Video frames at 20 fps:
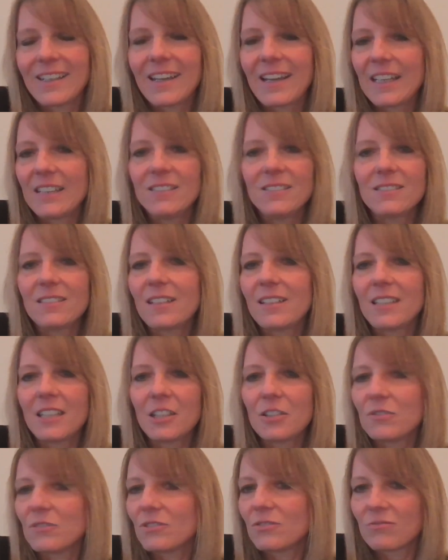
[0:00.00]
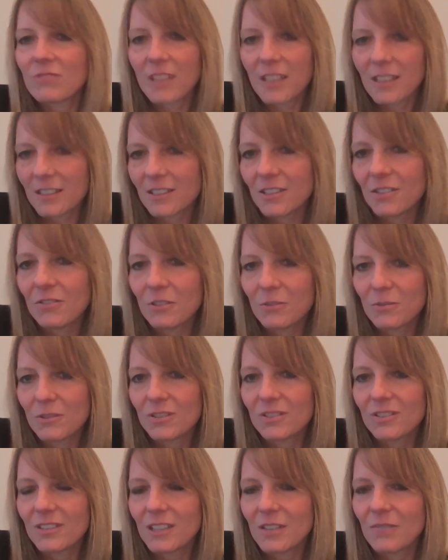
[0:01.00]
case study you would run at
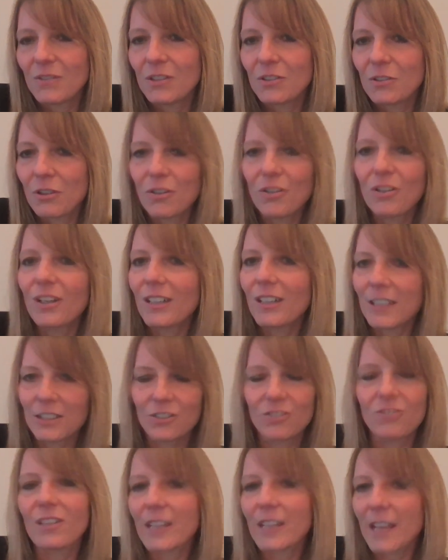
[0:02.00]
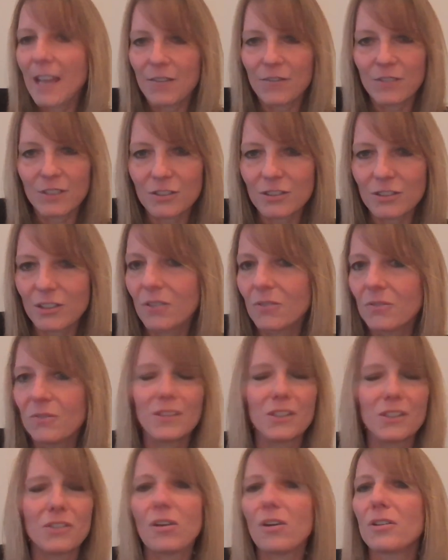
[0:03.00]
university. We turned literally every stone.
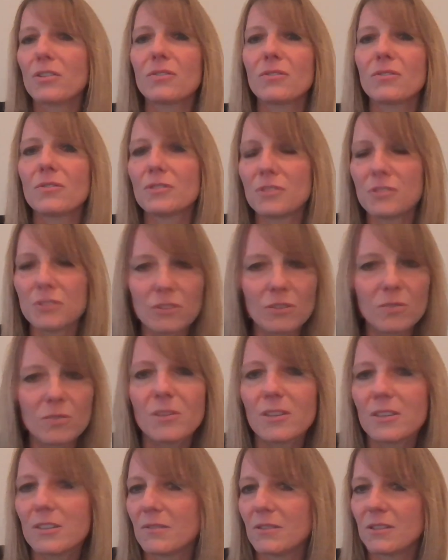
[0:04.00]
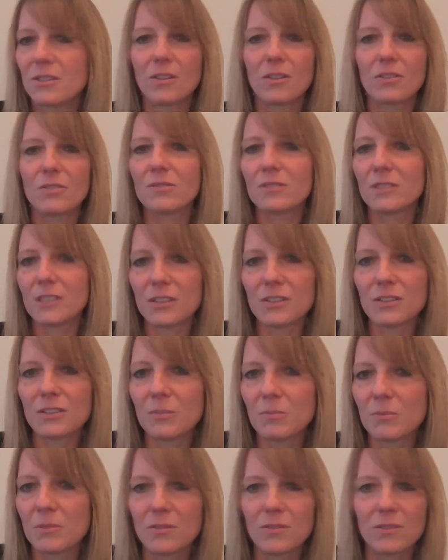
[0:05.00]
We talked to consumers. We talked to
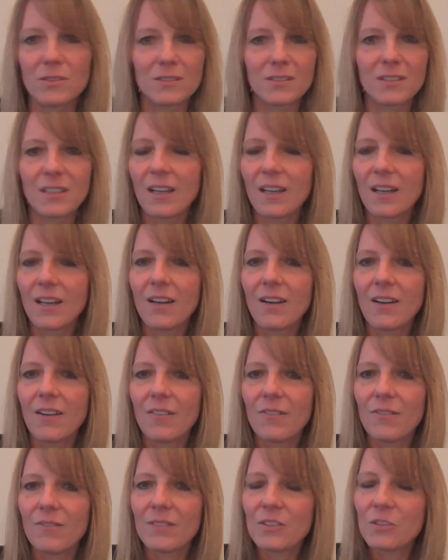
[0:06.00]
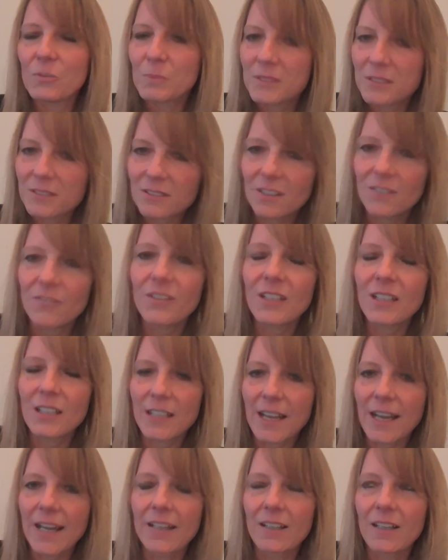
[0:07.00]
distributors. We
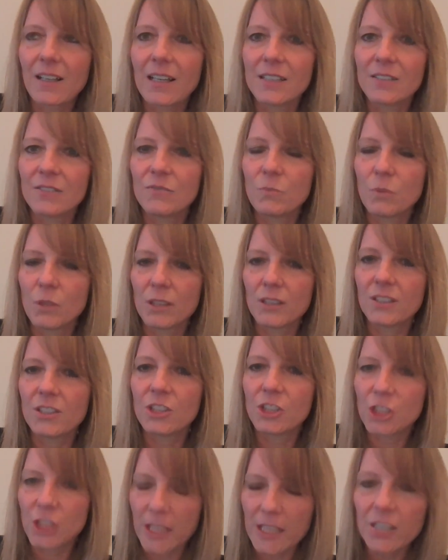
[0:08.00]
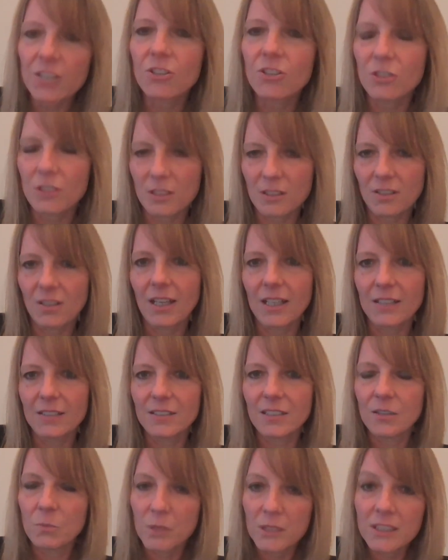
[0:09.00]
specifically analyzed what changed in the
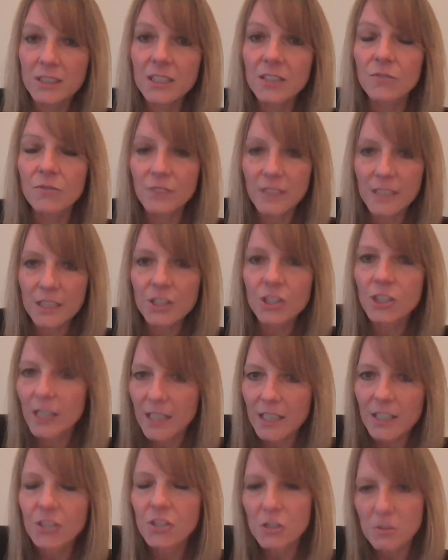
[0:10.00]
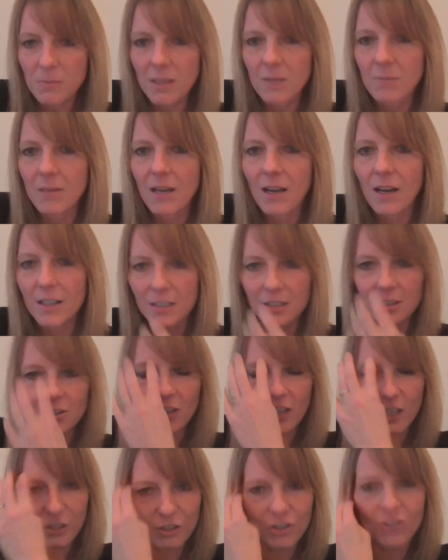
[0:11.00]
last year. What did we change, maybe
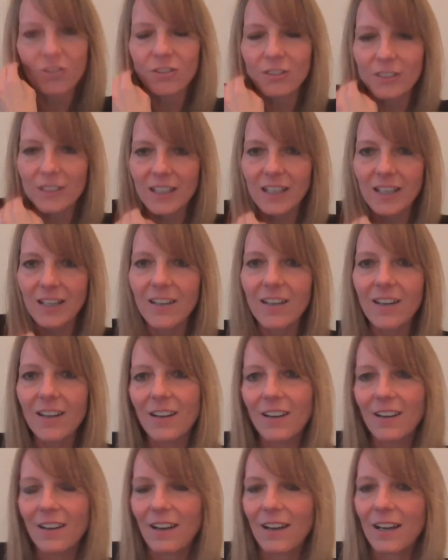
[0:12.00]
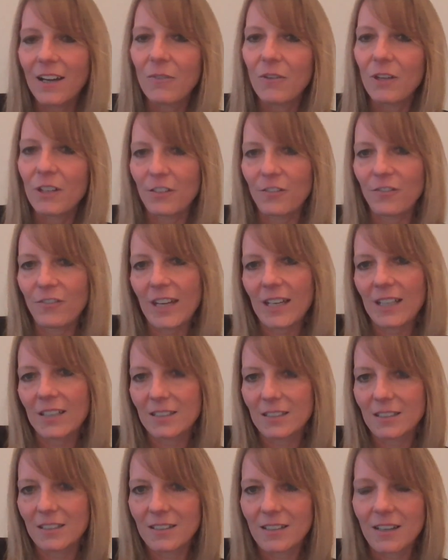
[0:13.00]
unintentionally? And what
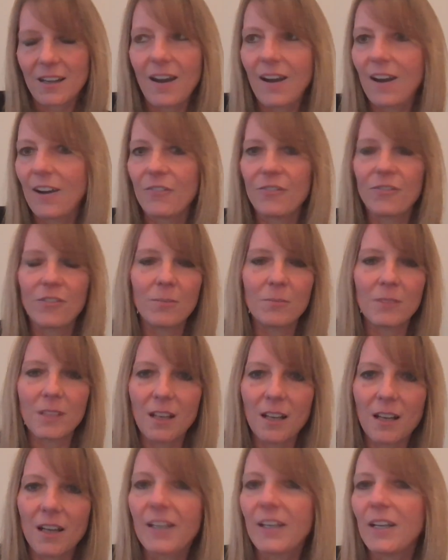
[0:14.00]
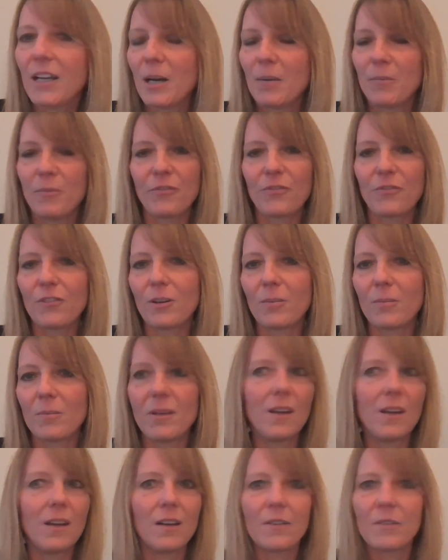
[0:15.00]
effect did it have from the lineup,
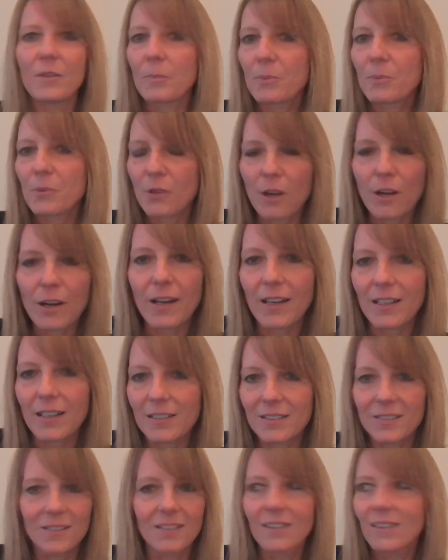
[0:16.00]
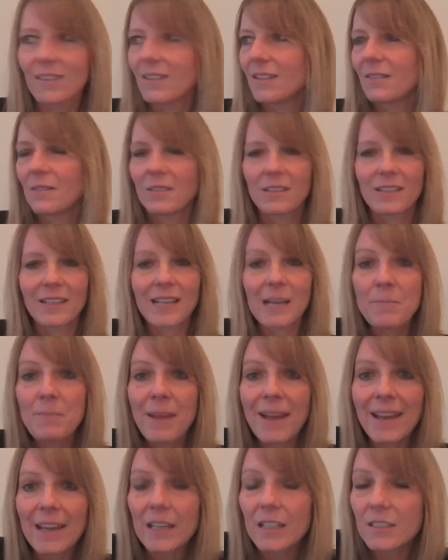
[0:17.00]
from the product,
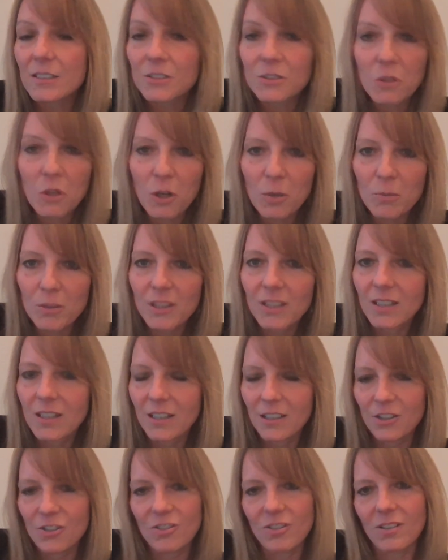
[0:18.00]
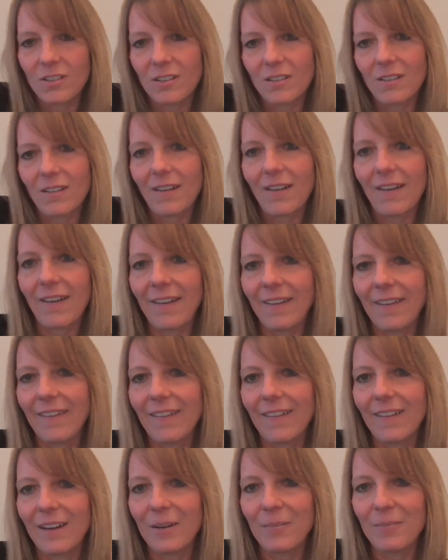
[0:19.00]
campaigns, communication?
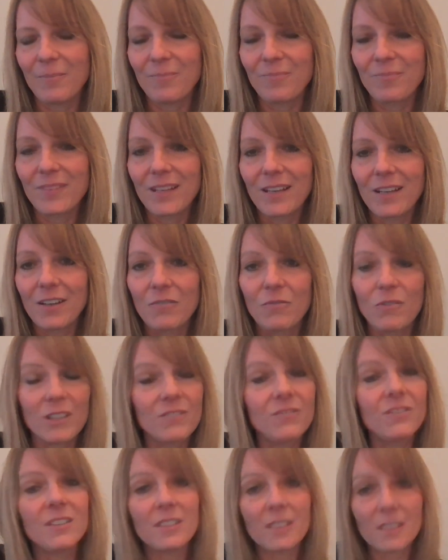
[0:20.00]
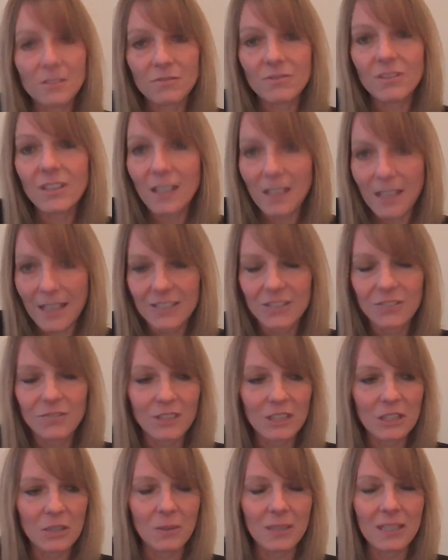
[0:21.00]
And what we did realize
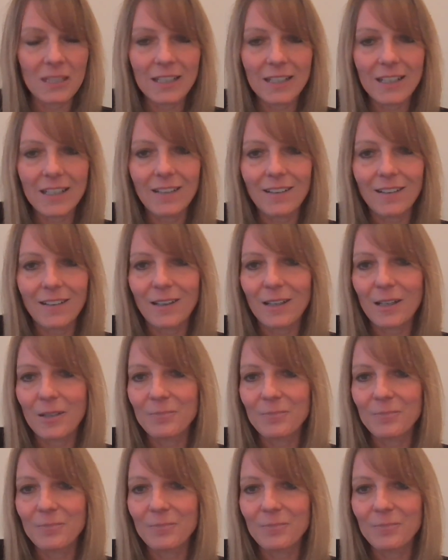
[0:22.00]
very quickly,